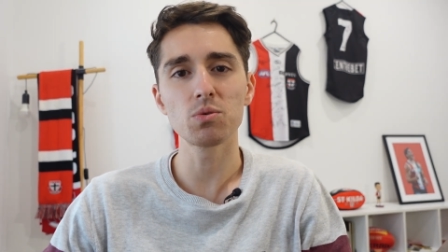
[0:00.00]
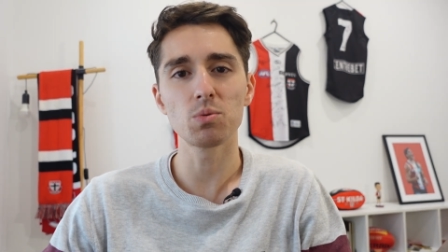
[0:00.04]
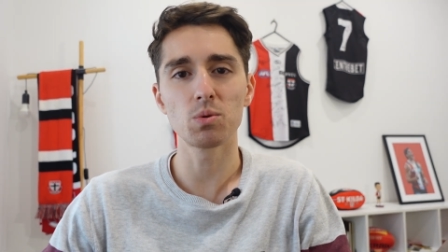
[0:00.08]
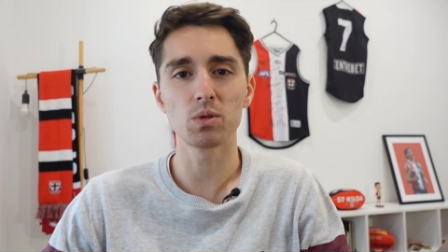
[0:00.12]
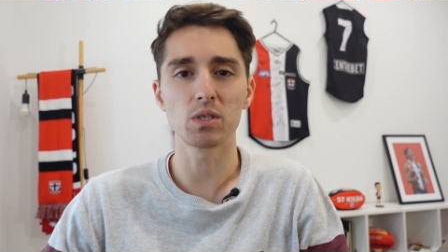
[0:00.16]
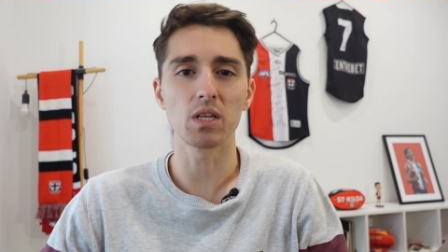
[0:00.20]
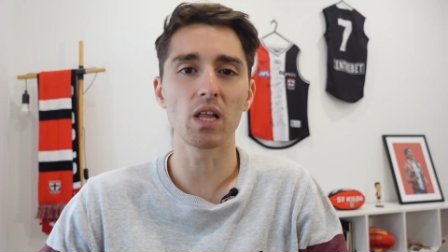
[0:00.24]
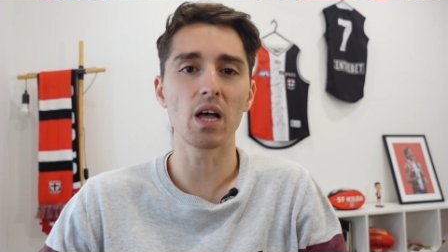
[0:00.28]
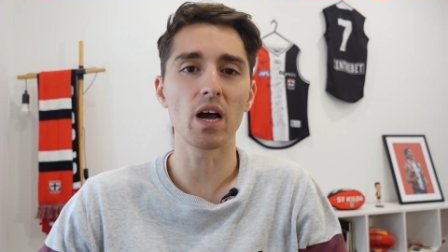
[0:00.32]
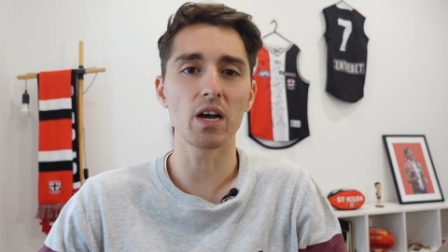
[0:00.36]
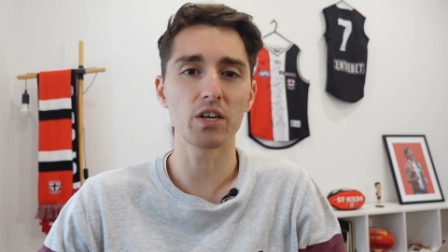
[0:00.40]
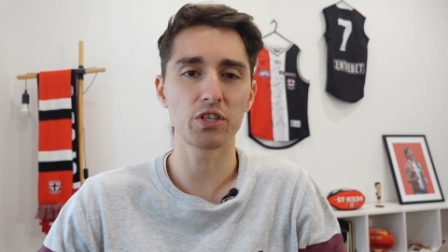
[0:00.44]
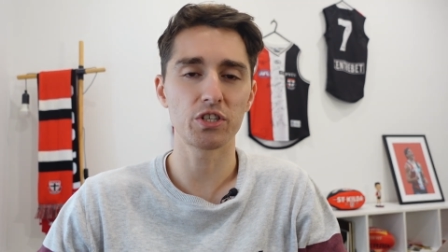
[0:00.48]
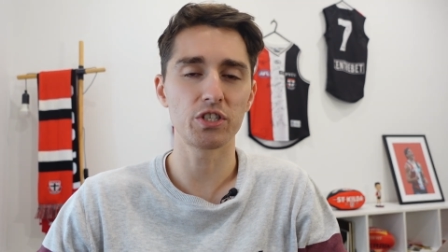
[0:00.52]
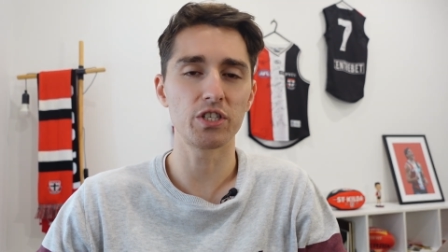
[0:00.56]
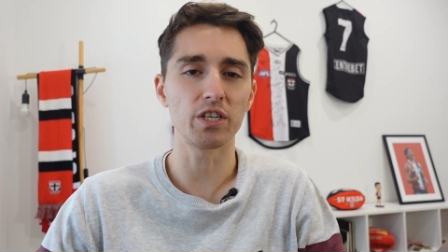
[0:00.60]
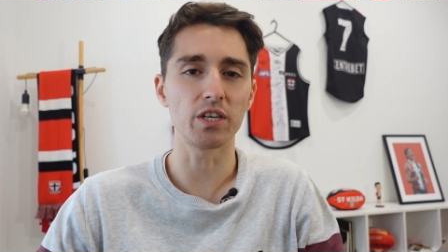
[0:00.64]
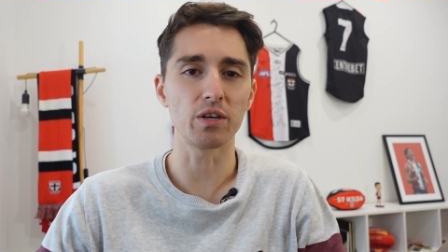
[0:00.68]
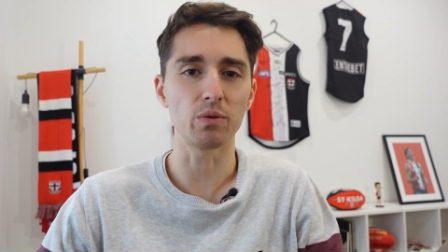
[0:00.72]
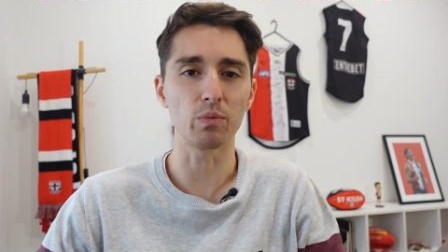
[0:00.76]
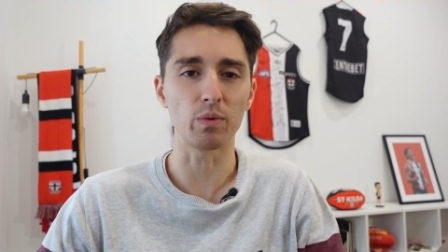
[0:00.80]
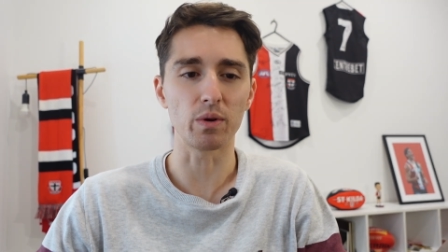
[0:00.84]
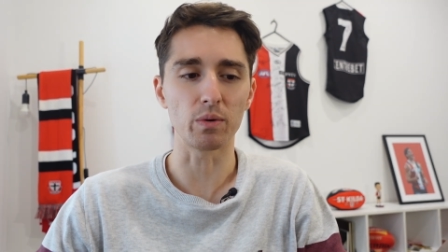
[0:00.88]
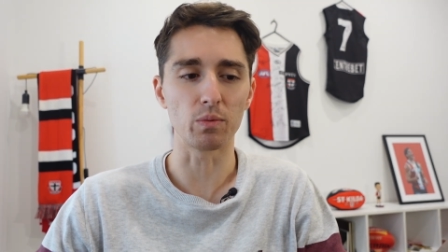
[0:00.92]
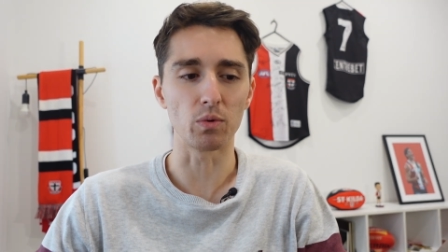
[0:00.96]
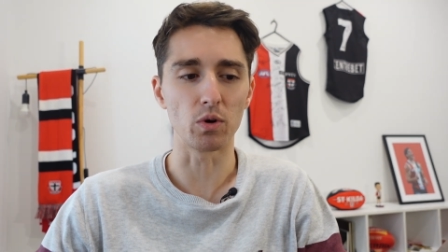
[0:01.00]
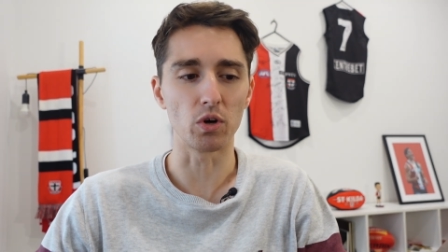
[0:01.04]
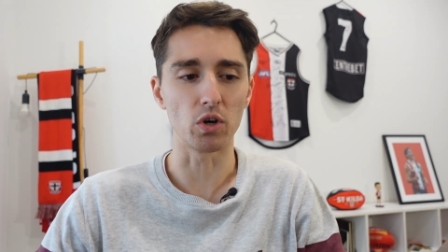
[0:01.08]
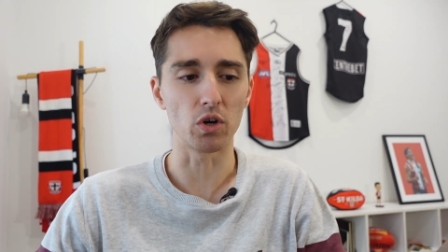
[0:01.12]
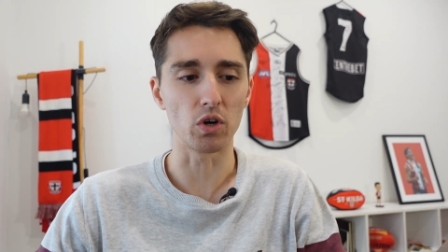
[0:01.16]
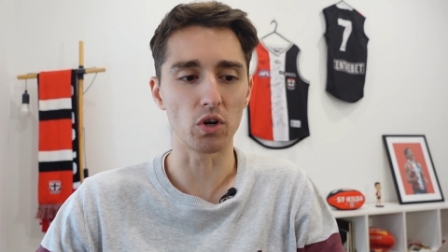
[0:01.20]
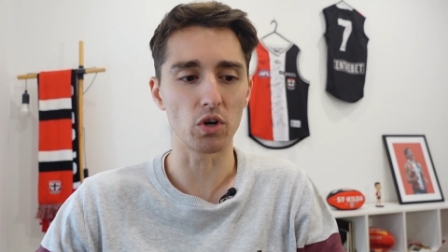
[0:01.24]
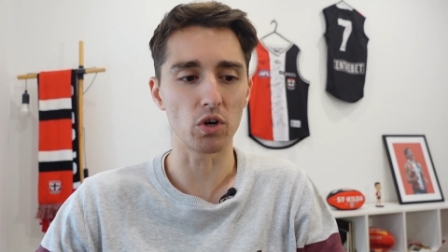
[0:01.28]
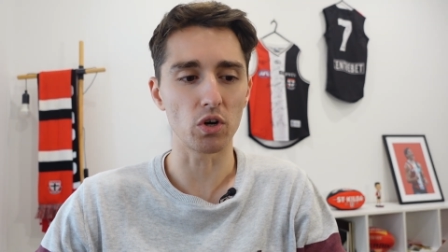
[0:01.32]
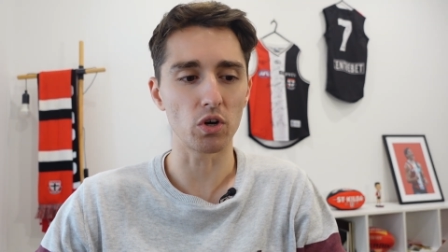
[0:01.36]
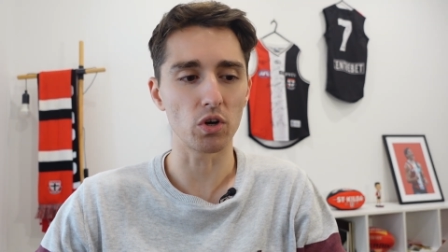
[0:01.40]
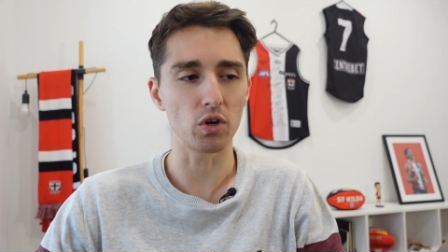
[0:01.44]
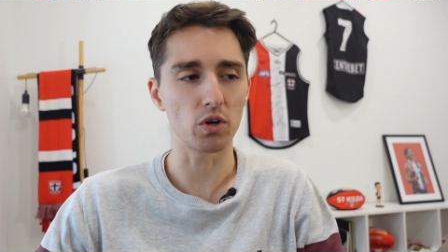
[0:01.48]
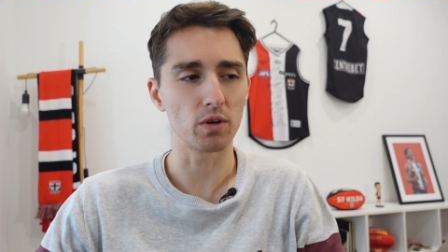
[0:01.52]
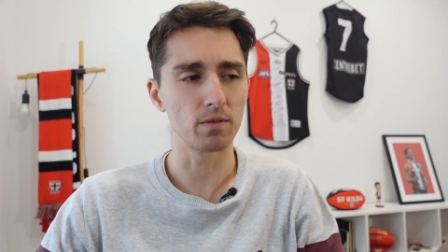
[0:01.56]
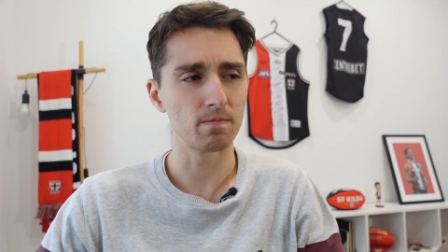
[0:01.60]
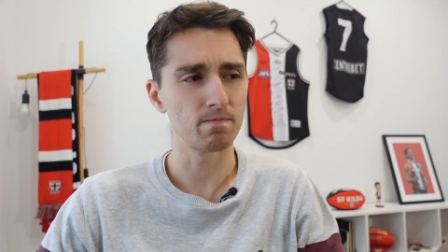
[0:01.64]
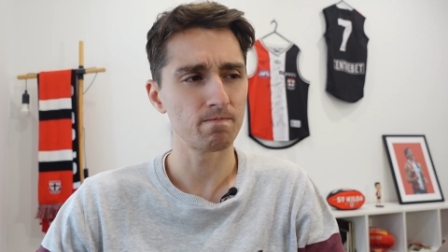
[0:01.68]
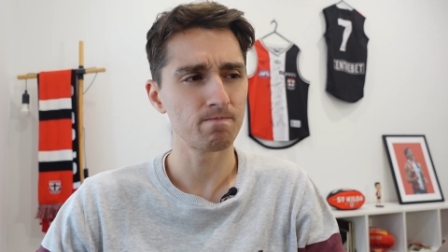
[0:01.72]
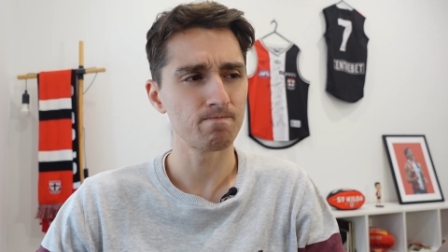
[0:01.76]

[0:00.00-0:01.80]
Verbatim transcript: Whereas last year we were